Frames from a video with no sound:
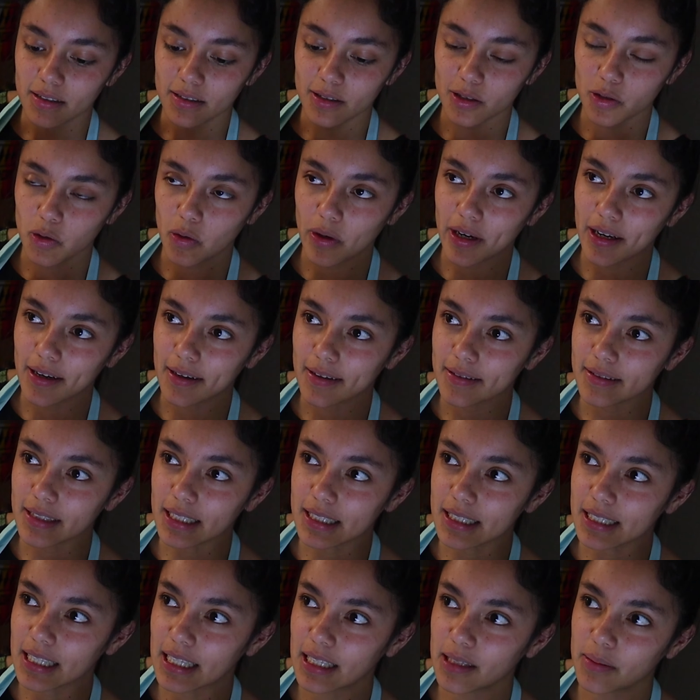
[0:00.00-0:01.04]
square
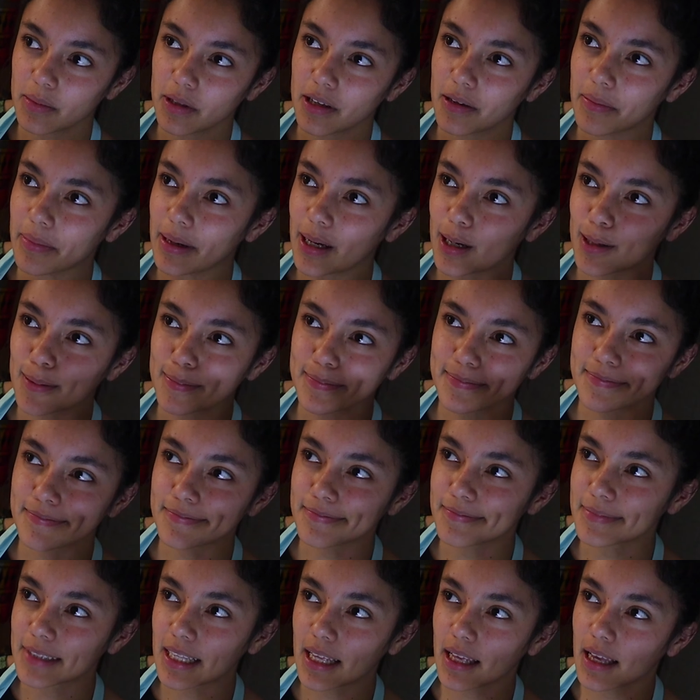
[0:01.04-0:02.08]
that's going to be about
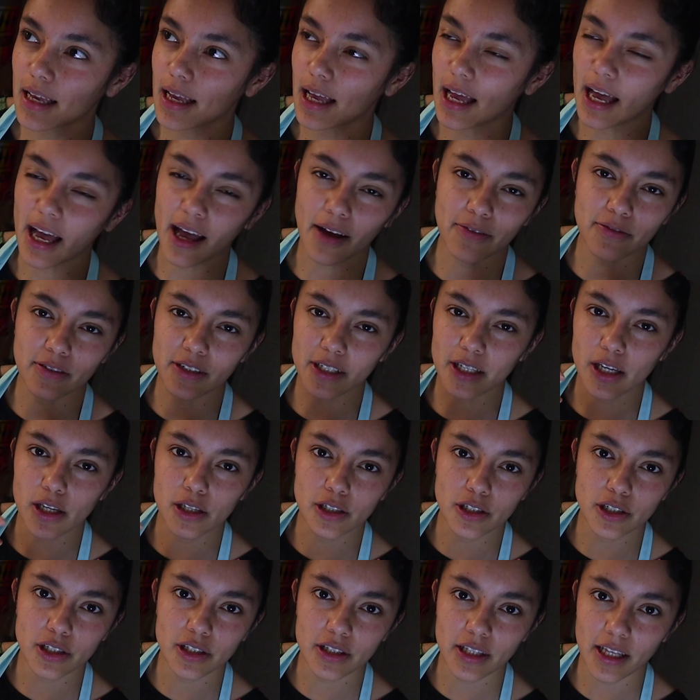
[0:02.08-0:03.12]
½ an
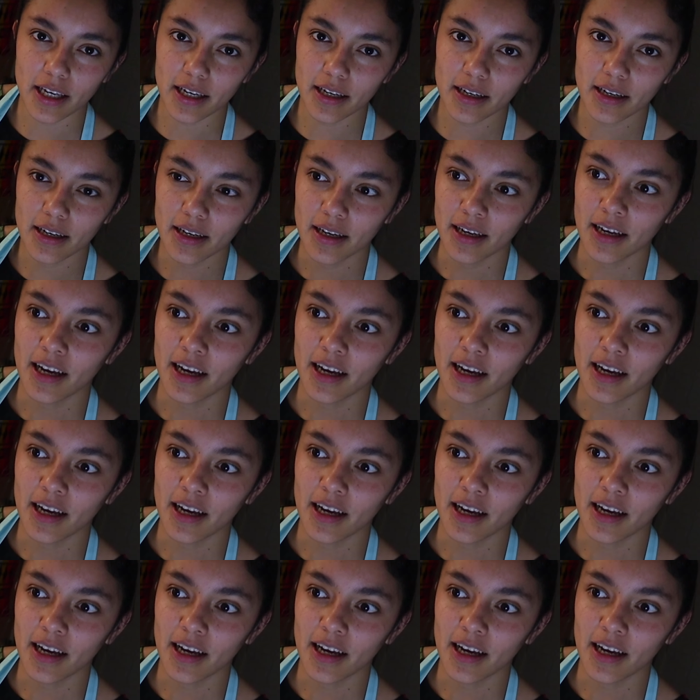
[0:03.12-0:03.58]
inch thick